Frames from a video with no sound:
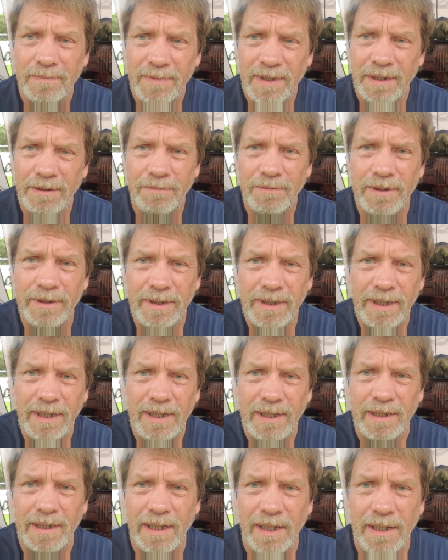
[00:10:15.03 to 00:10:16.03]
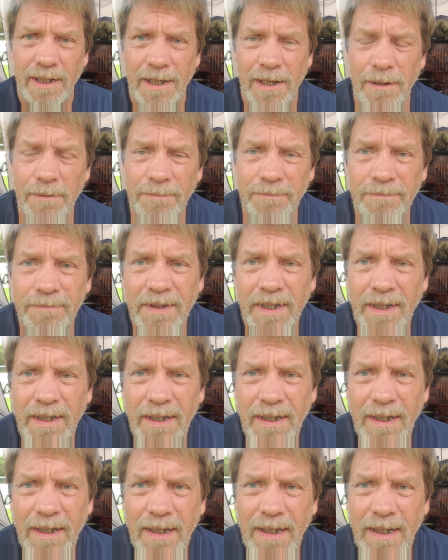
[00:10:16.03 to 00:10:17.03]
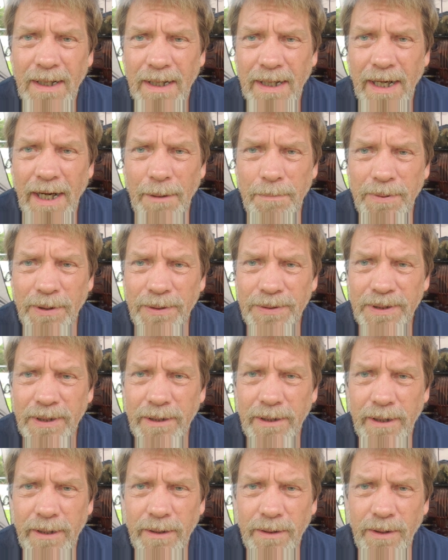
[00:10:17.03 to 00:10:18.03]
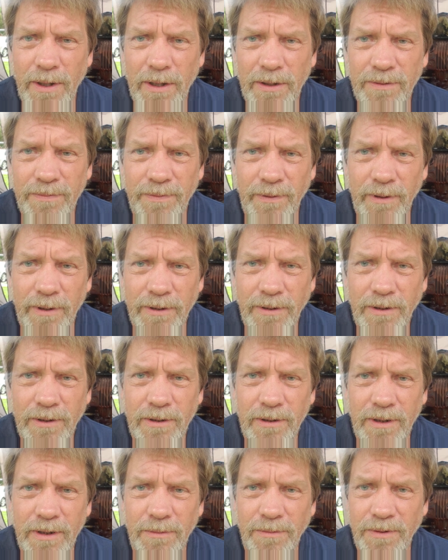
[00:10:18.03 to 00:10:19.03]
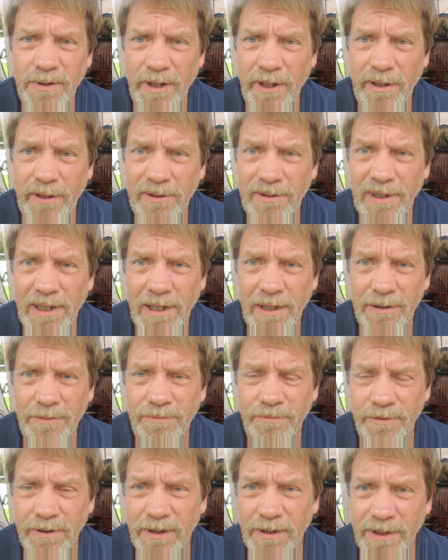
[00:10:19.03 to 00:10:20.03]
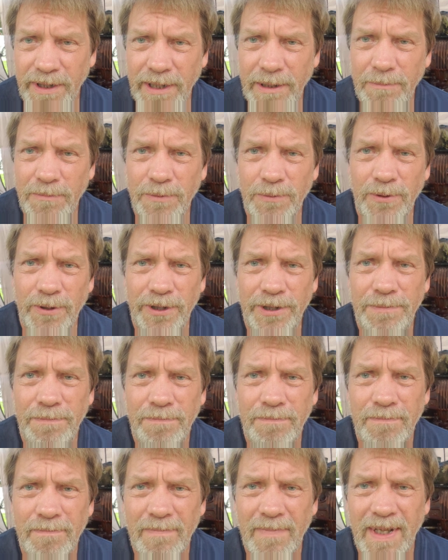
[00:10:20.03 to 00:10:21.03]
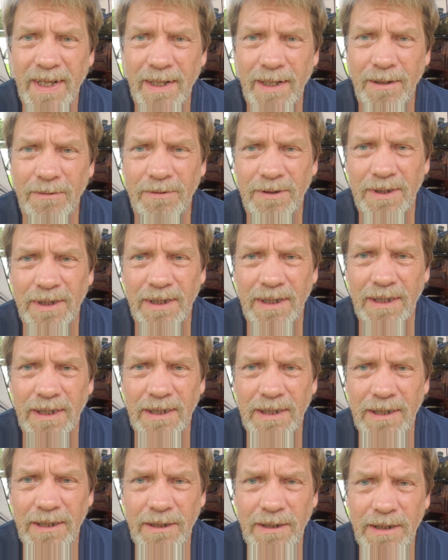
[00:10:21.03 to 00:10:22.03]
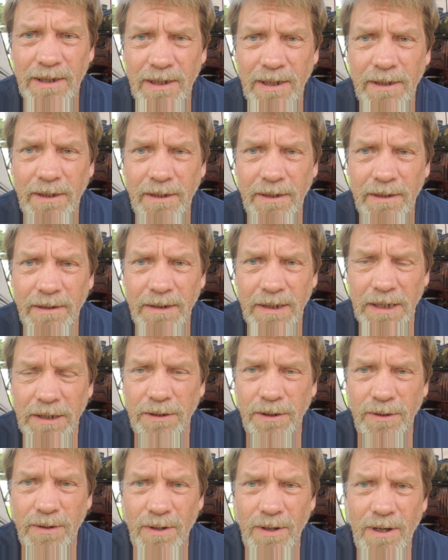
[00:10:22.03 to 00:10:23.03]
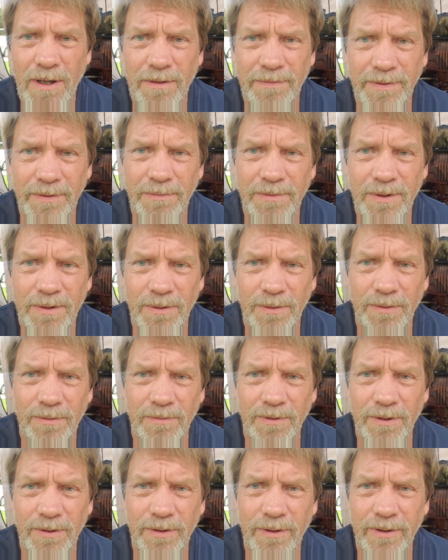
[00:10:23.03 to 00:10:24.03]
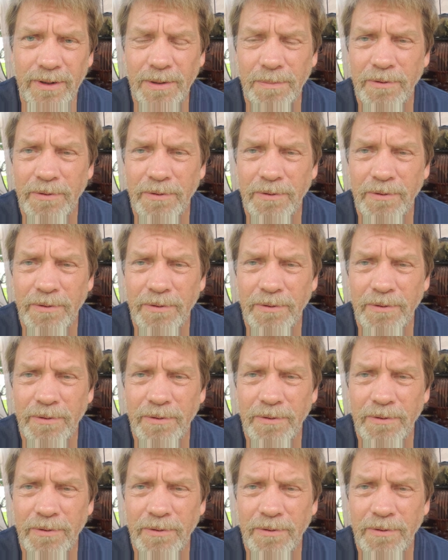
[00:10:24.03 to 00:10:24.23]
It really did. I built a lot of furniture, and it was all out of reclaimed wood and everything, and it took off. It was doing real good.